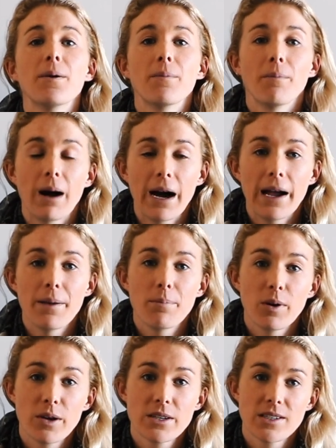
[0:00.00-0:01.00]
my
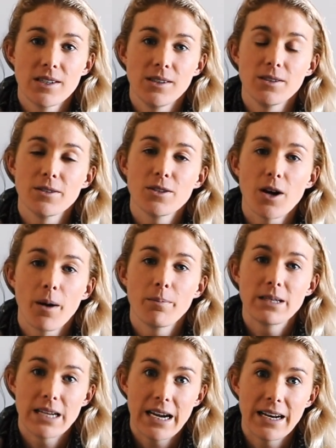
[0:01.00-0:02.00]
personal
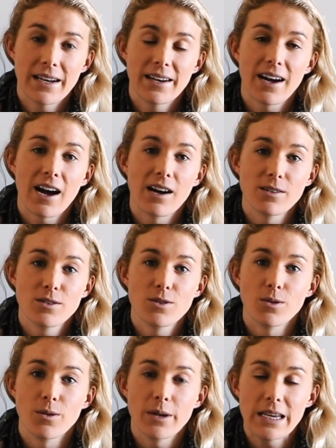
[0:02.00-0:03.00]
top 10
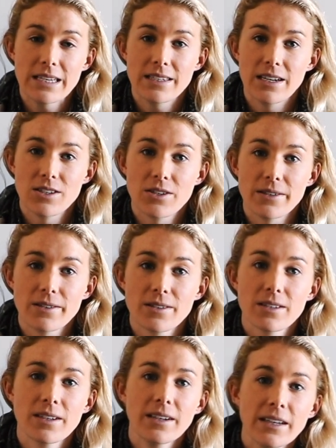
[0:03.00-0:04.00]
outdoor
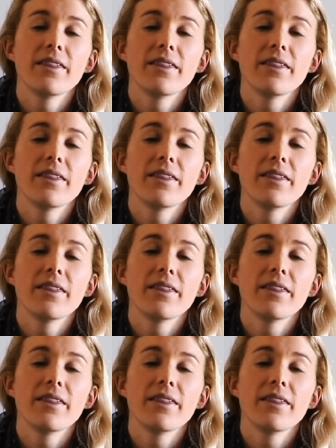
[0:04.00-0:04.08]
essentials.